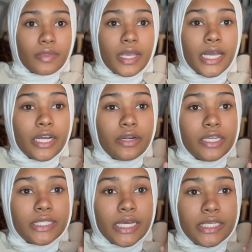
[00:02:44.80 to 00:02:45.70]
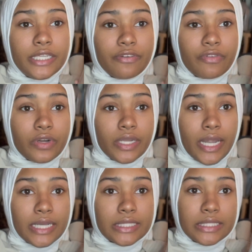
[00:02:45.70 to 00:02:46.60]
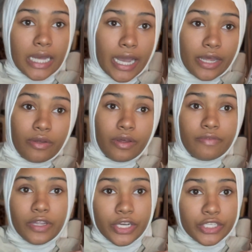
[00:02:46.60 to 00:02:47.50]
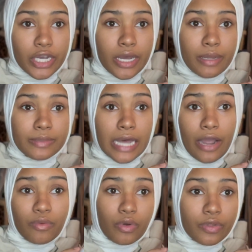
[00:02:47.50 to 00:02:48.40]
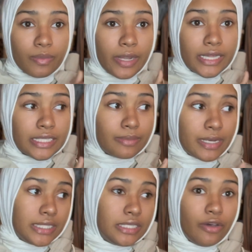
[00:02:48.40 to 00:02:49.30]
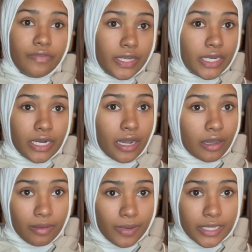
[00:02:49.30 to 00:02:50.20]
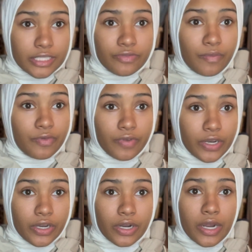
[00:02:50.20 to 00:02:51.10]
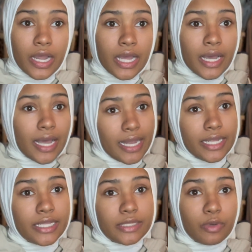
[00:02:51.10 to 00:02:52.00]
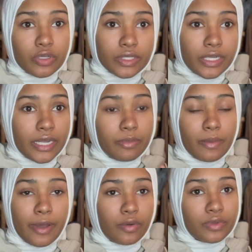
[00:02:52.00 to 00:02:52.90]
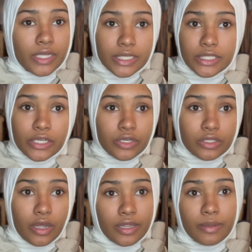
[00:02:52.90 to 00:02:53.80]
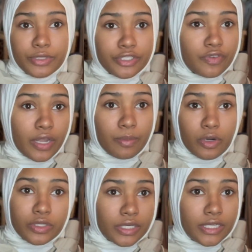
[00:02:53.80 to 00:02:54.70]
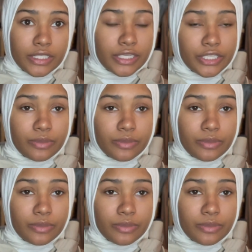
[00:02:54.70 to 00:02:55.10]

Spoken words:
Here is a different like style of the hijabs. I roll them like this myself. They did not come like this from the vendor. I did this personally and put my own like stickers on them just for like personalization